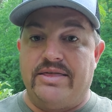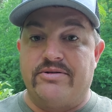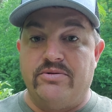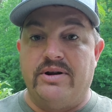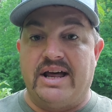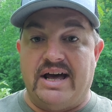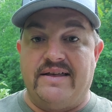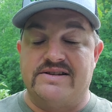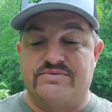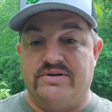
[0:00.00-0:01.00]
through an eye of
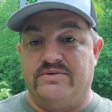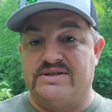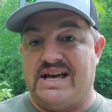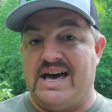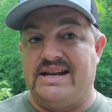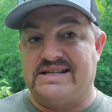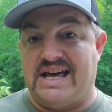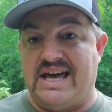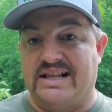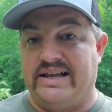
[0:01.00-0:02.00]
the swivel, tying a
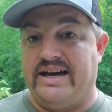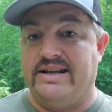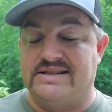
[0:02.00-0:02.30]
tag line.